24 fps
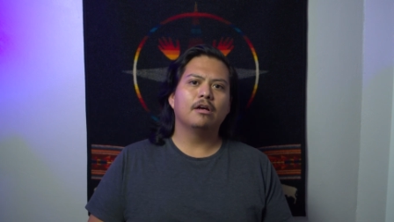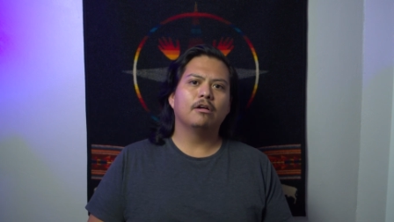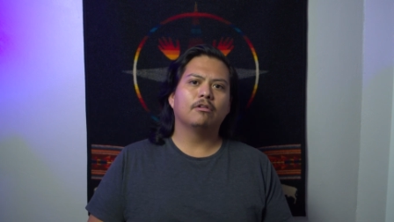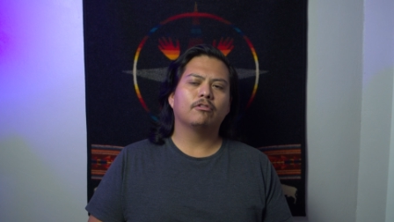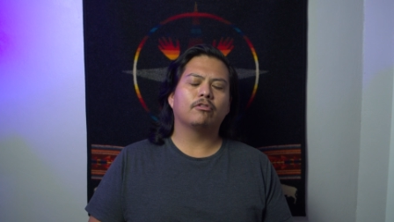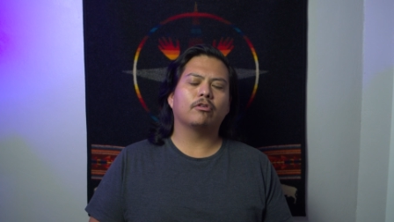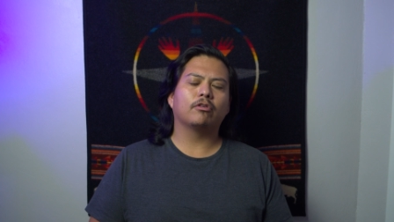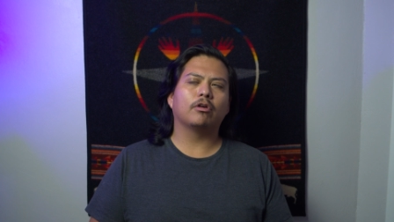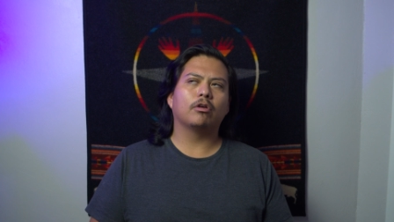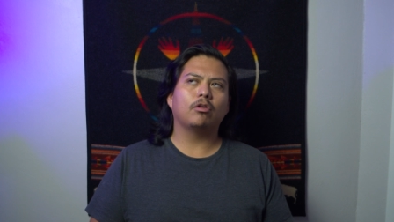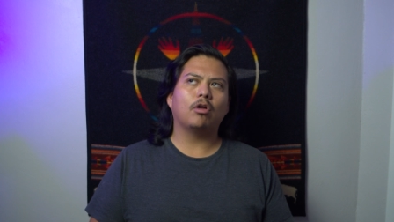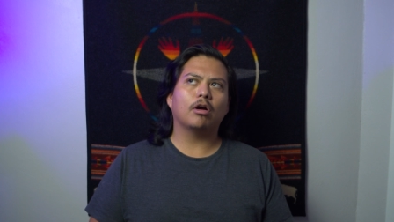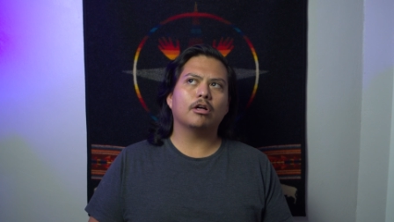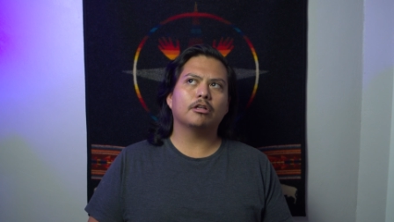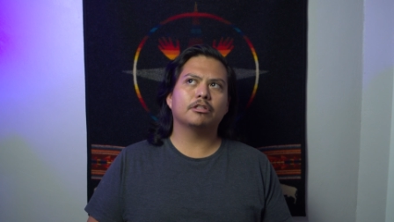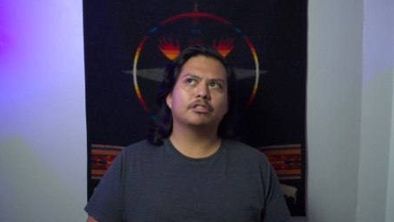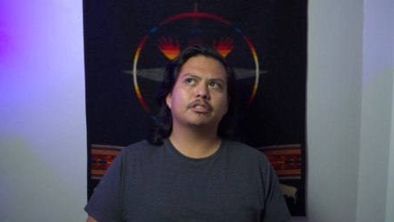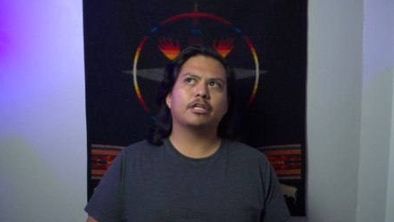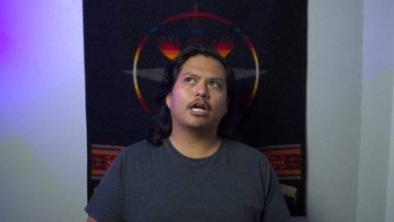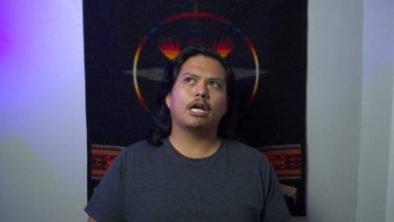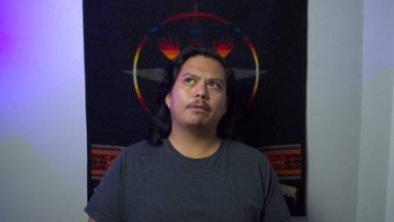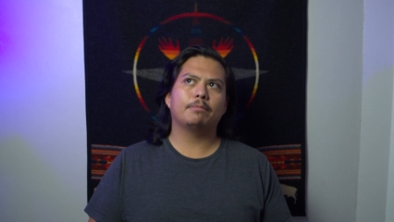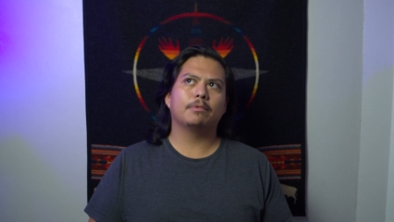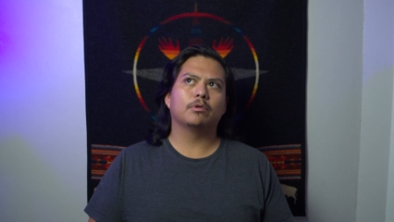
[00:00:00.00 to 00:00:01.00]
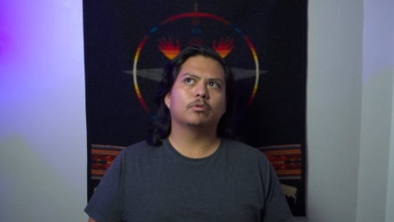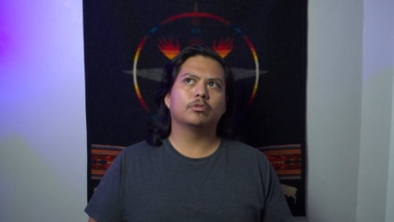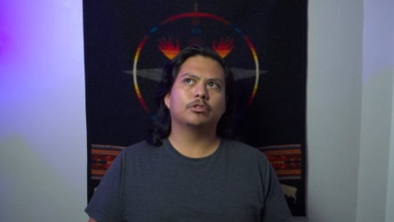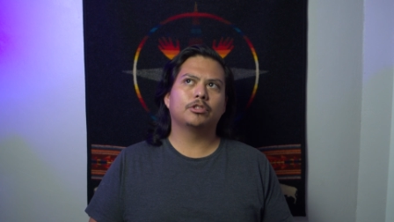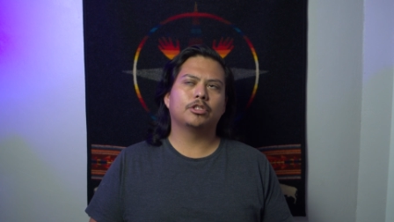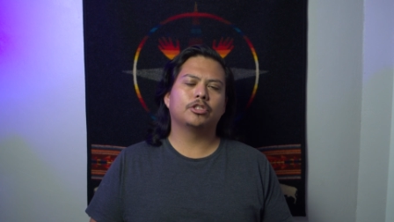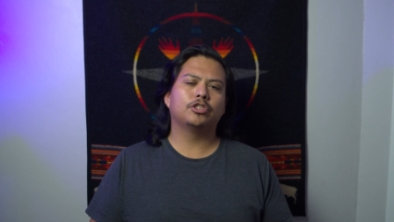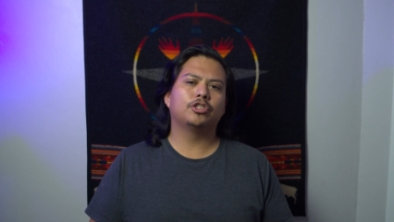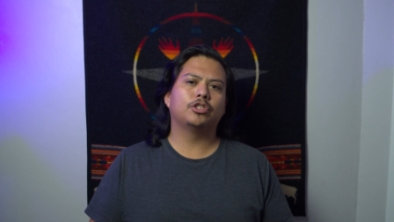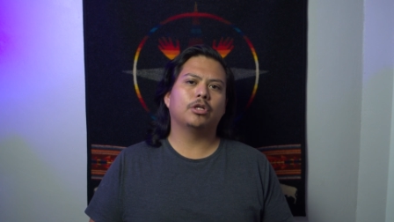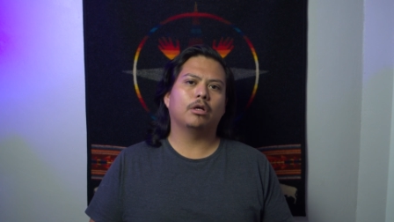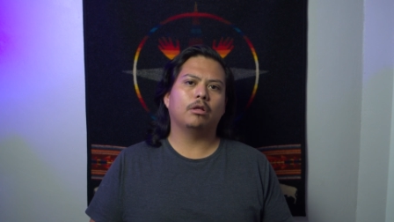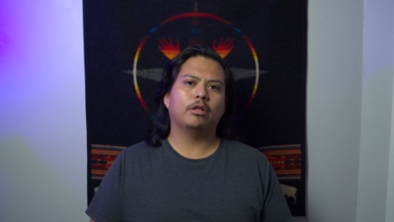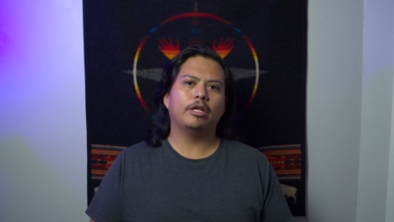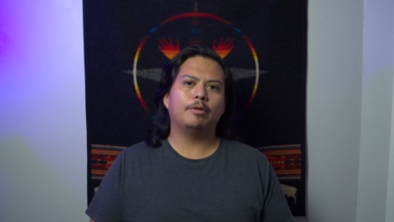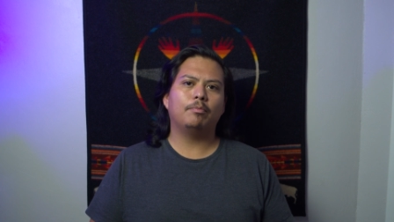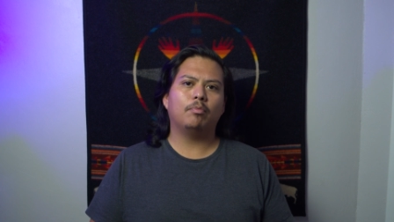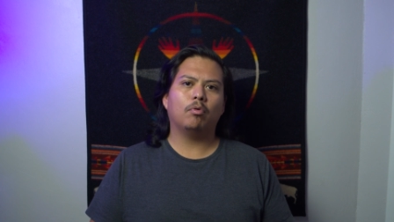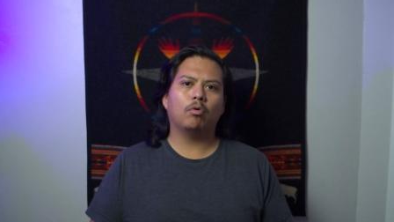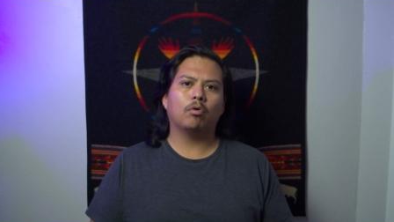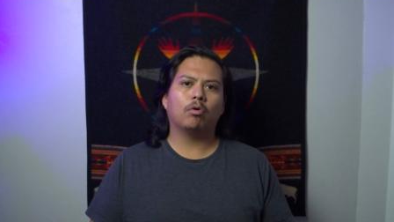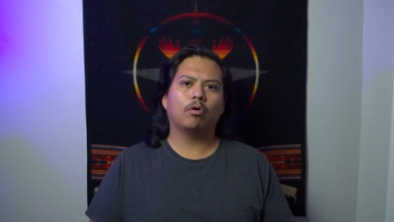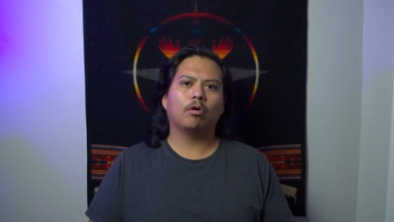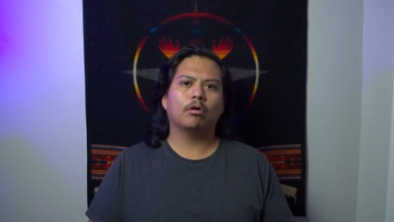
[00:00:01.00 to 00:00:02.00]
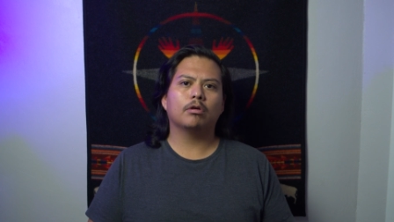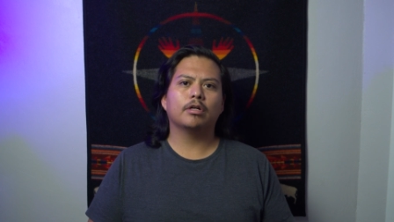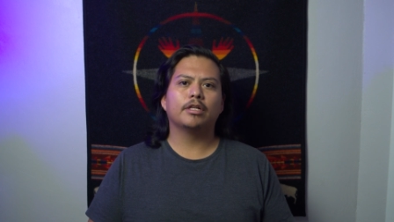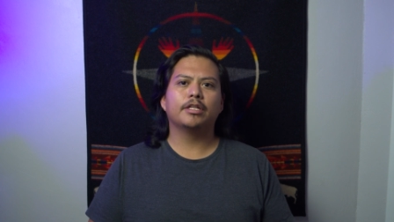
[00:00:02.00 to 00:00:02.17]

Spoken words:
For the longest time, it was just Joe Leaphorn,